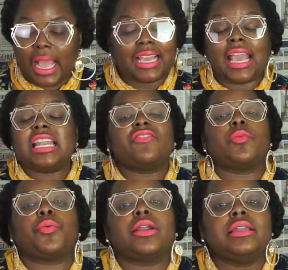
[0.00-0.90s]
I can't even
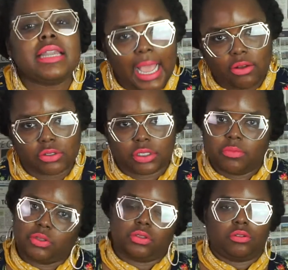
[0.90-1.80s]
pronounce
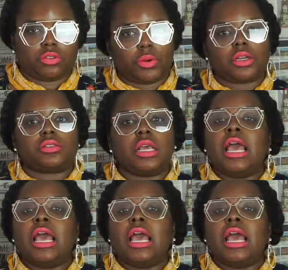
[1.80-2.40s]
most of those words.